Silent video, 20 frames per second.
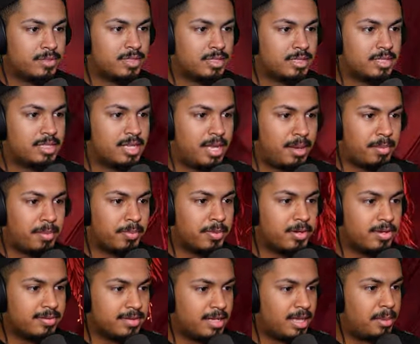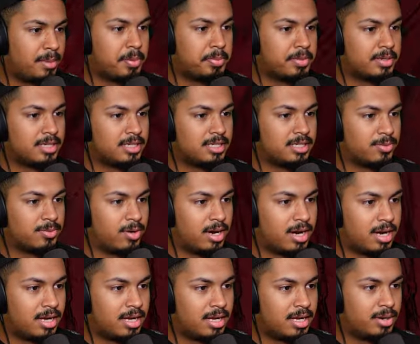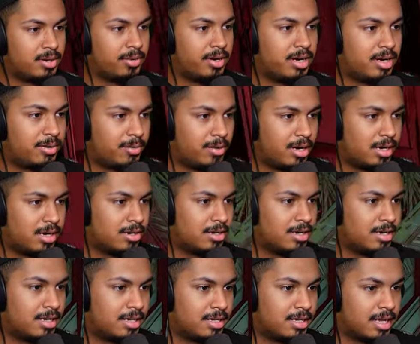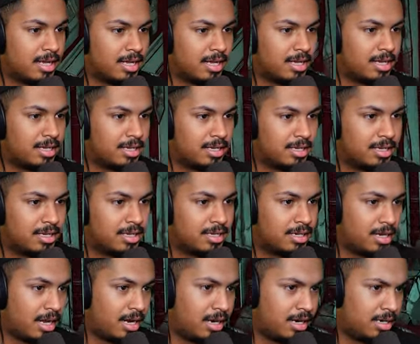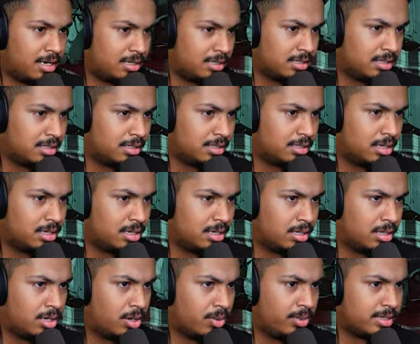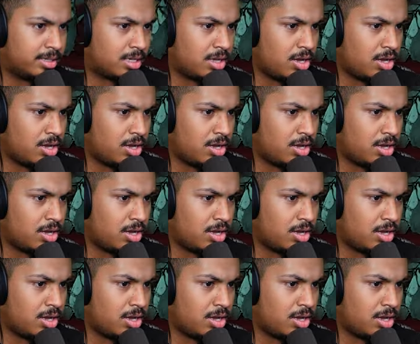Just keep it moving, keep it pushing. Where uh, where where old girl at? Is that her? Who is